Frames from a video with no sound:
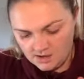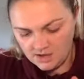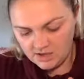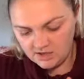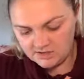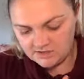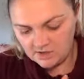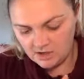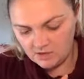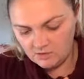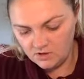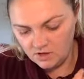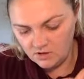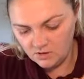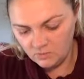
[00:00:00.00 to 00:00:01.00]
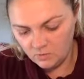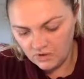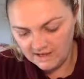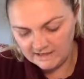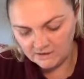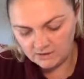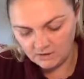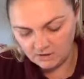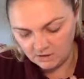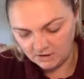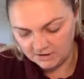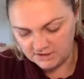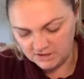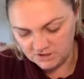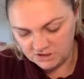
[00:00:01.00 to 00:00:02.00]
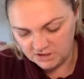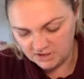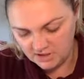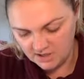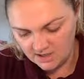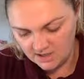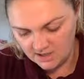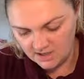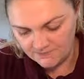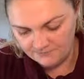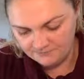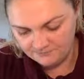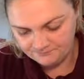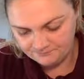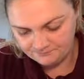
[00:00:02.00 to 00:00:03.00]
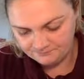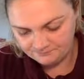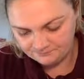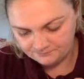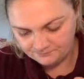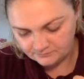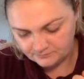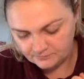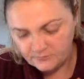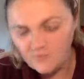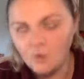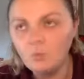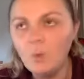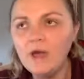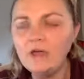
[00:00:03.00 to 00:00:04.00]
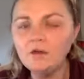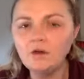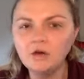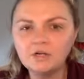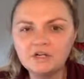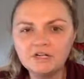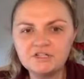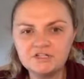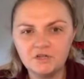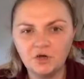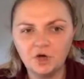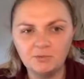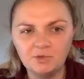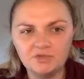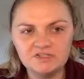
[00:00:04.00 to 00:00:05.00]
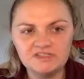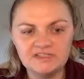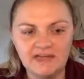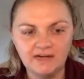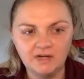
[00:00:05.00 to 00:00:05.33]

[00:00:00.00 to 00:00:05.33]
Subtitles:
So wild orange. Wild orange is a homeostatic